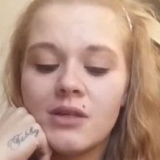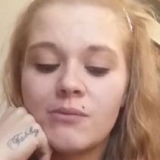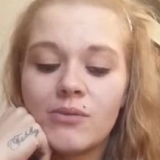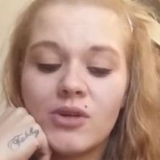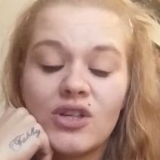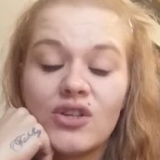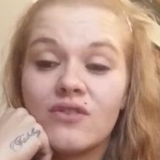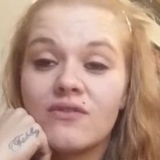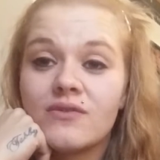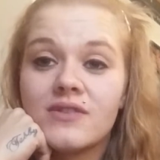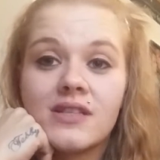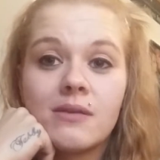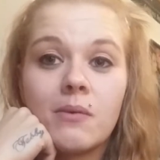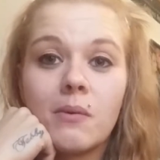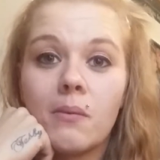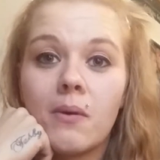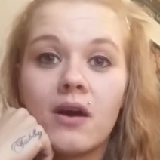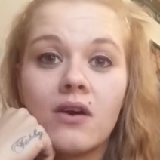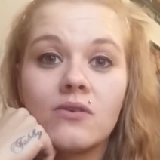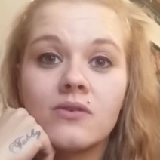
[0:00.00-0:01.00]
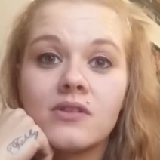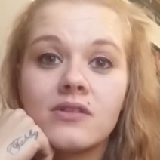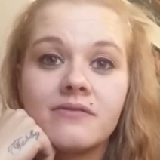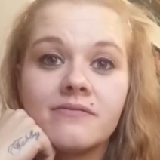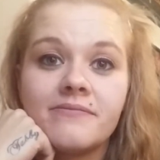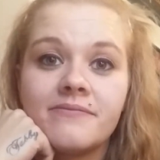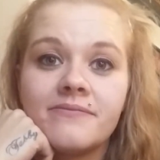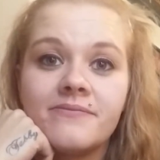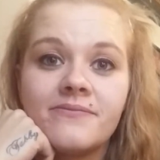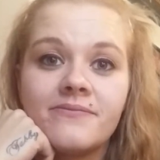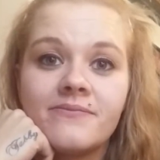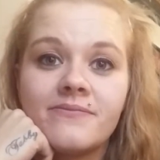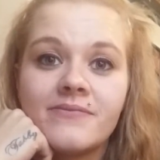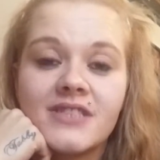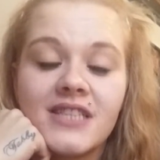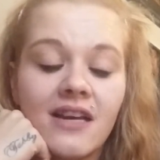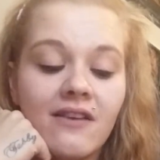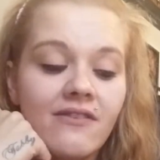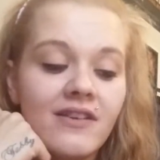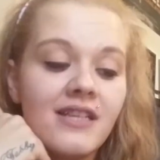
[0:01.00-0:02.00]
I love Slimming World.
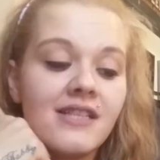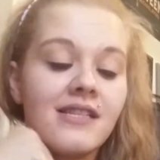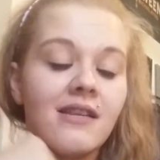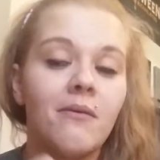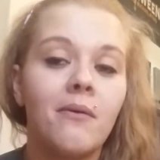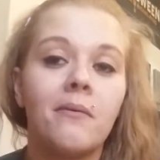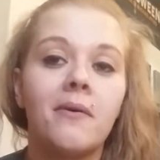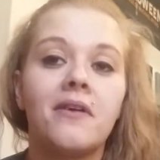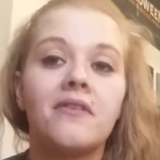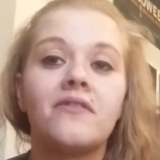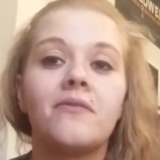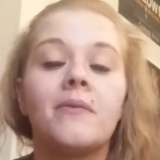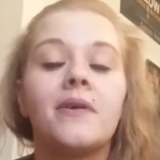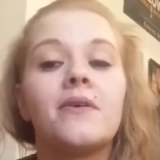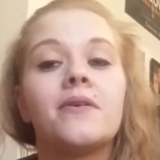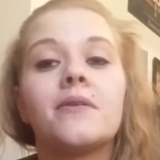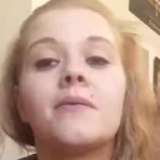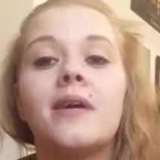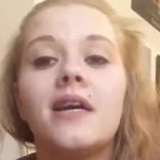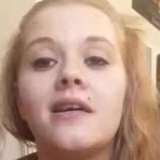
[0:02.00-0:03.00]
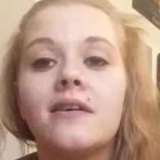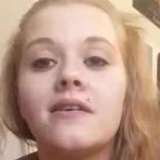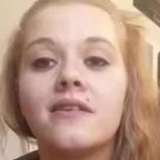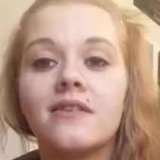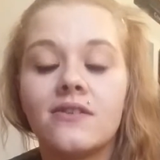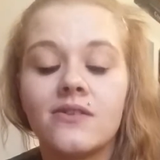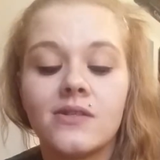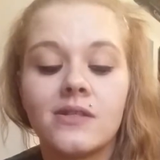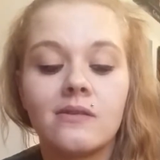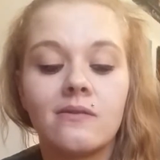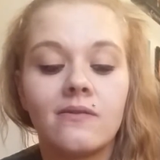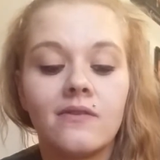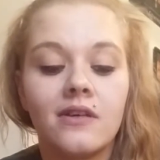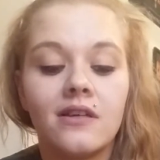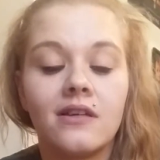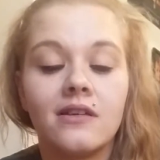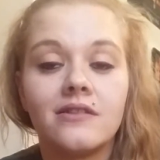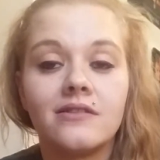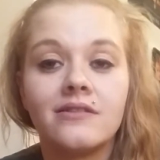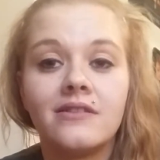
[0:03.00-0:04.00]
Definitely Slimming World to me all the way, because of
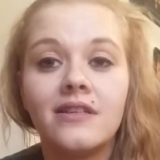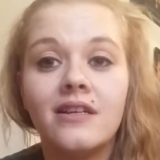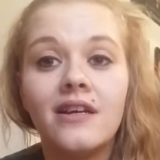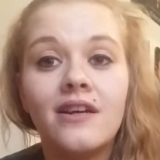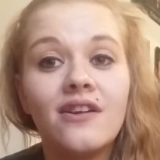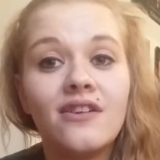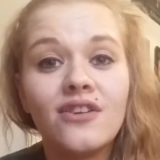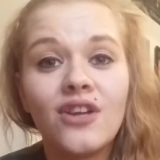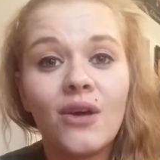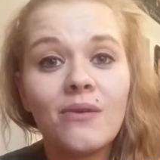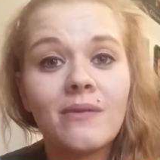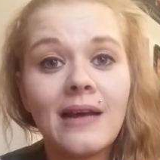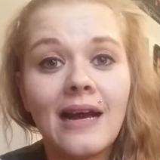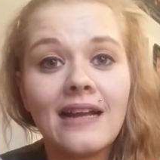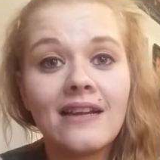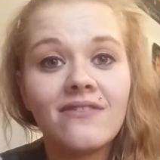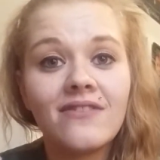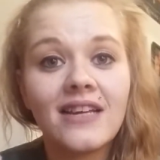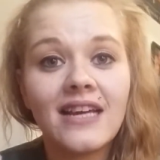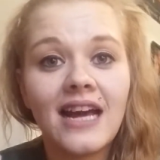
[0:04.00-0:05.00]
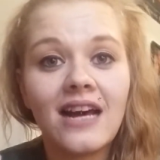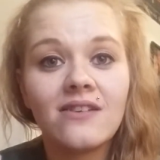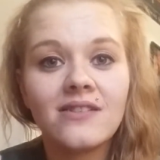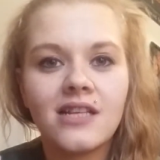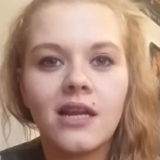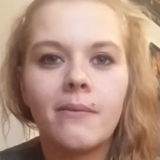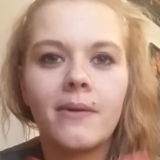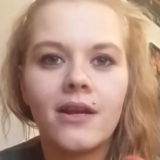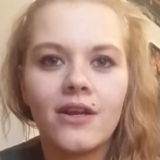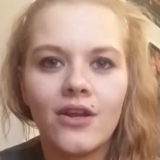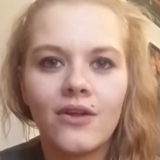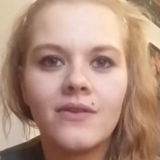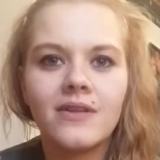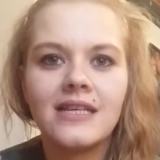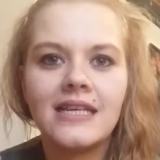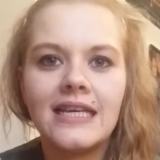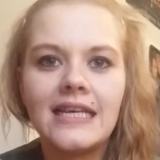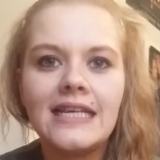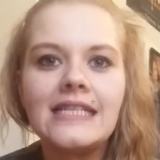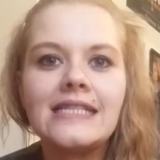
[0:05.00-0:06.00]
no calorie counting. I mean, I know
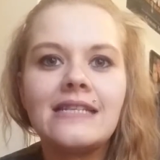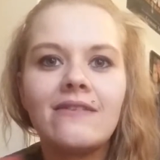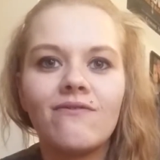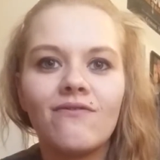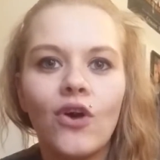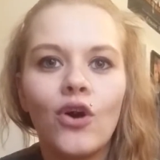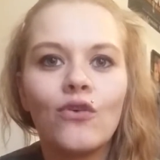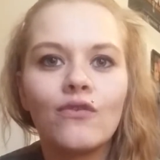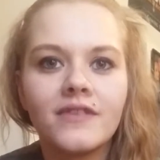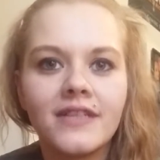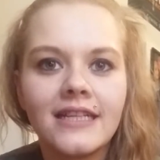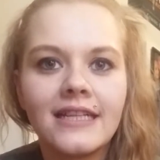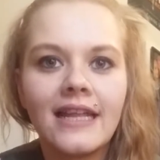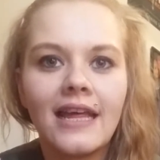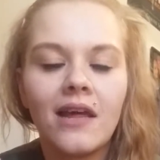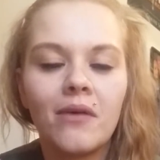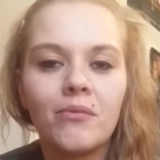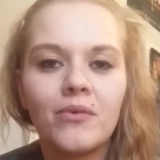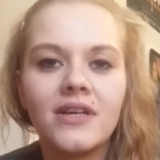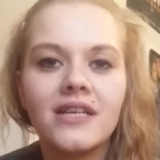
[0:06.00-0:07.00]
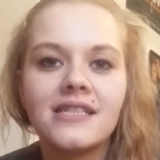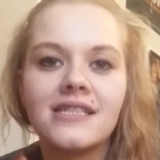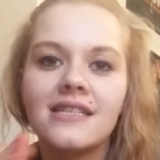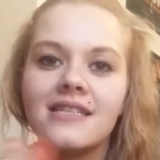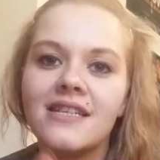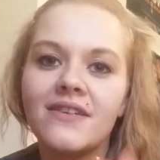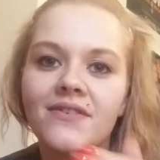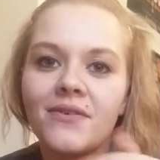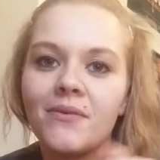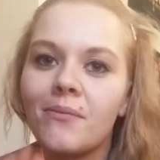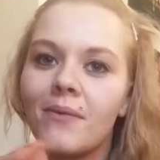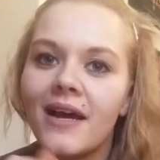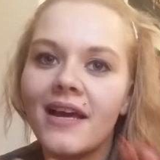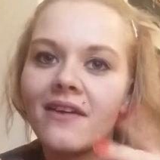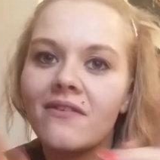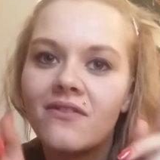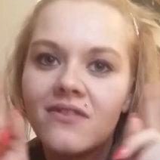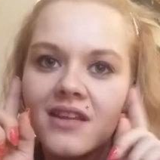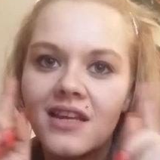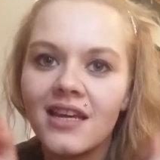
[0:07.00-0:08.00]
it is involved in there, but it's a different way
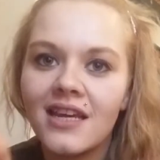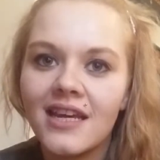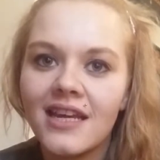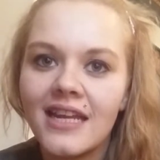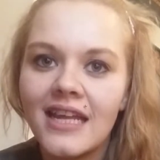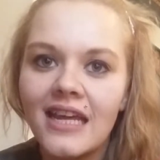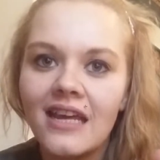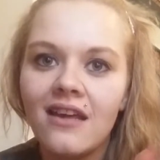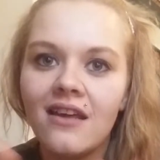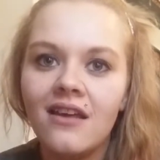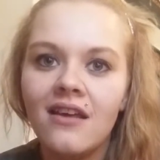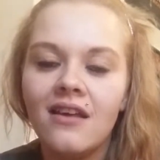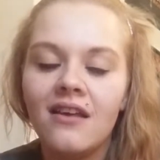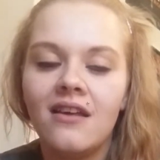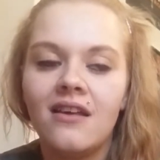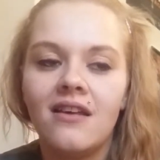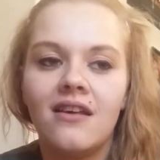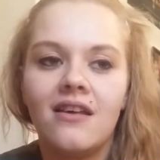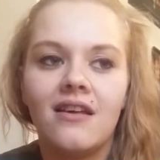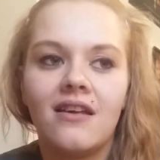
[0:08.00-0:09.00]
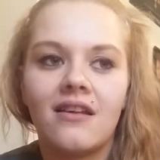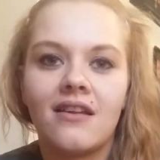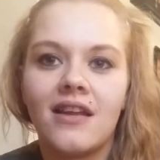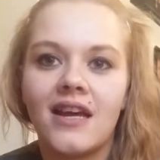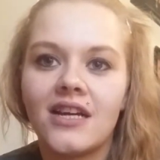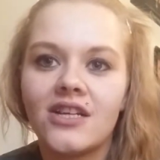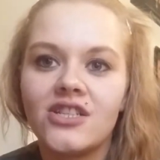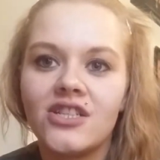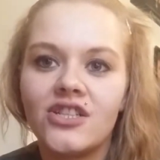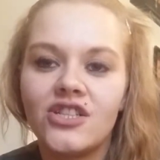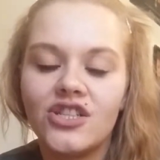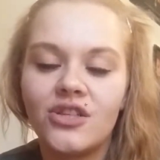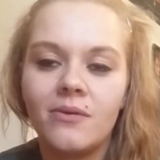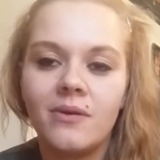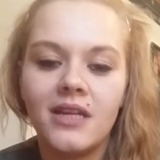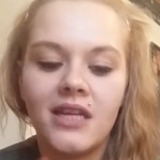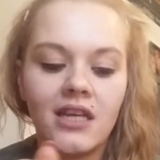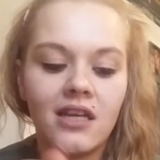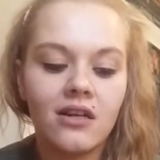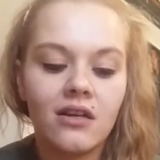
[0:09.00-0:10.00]
of thinking it and actually
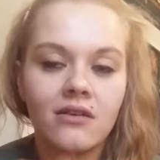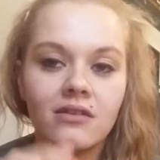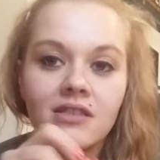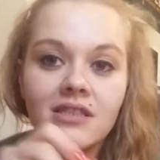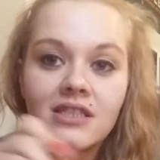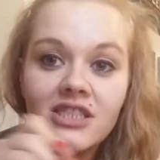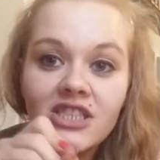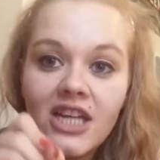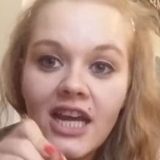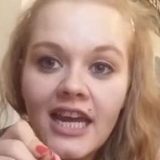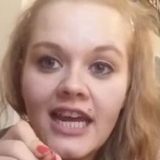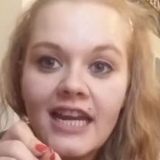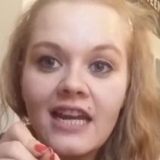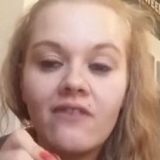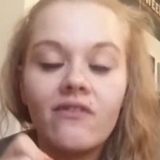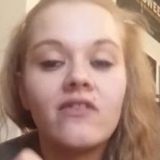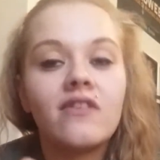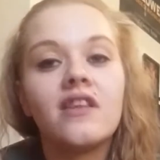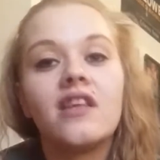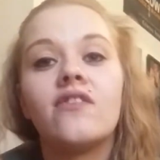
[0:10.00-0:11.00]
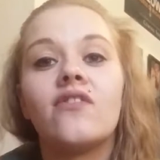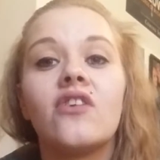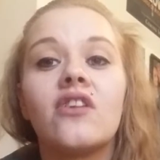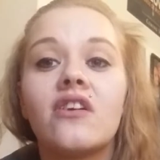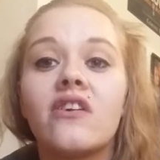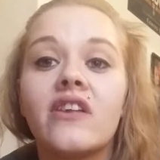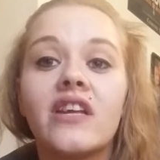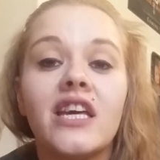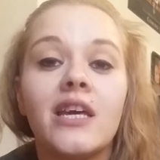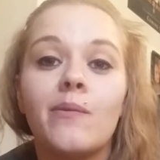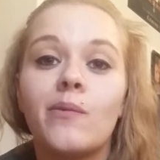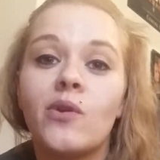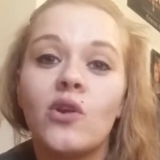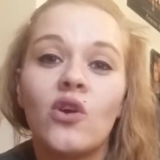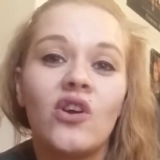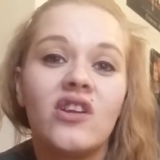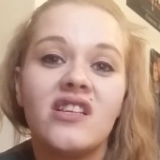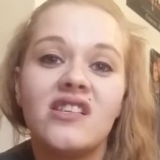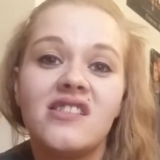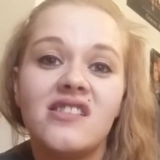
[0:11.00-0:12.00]
doing it. You're not checking everything. You've only got to keep an
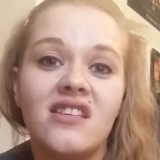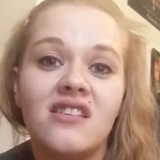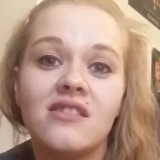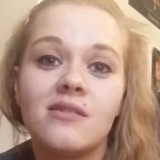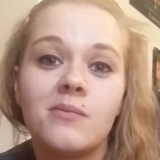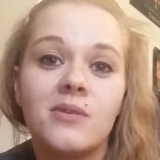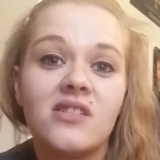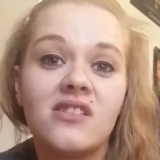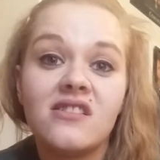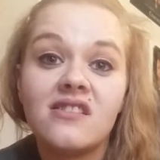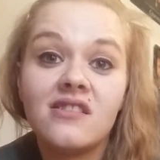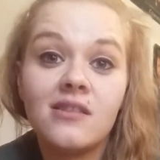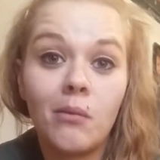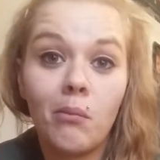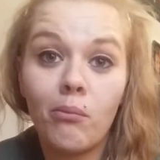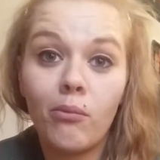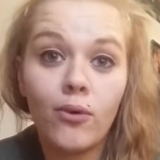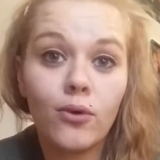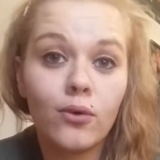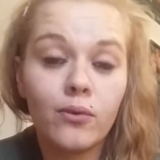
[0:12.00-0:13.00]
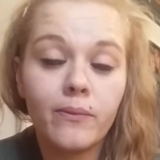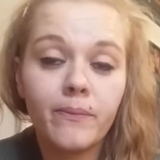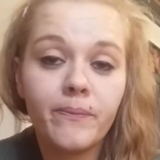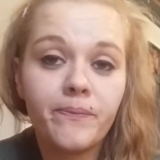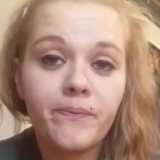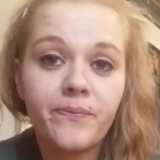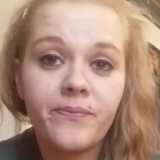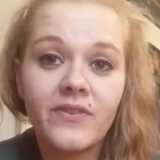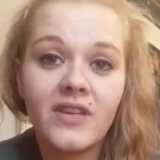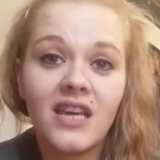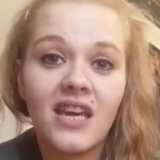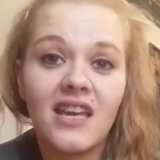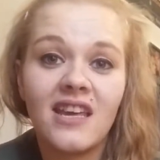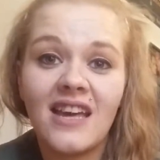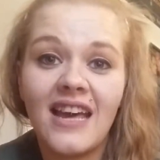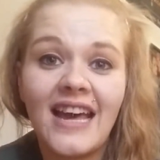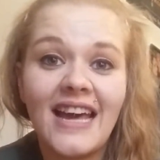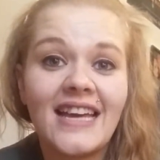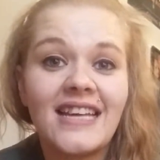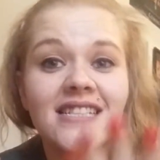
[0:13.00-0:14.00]
eye on your sins, which is simple. You get
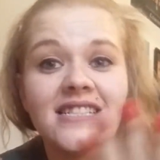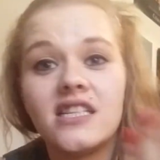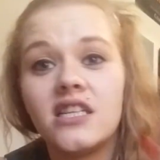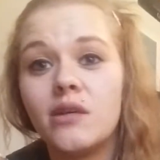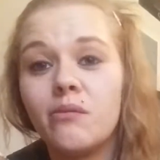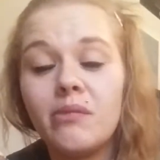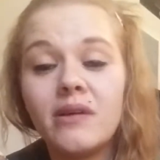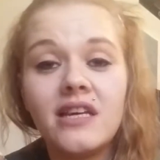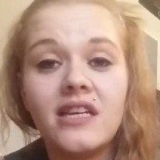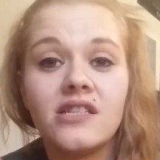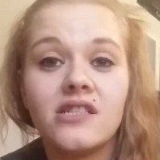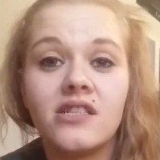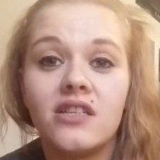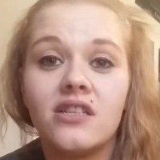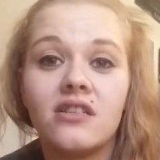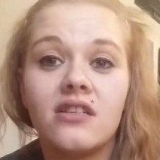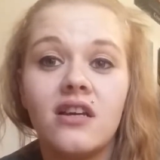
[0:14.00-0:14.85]
your A's and your B's.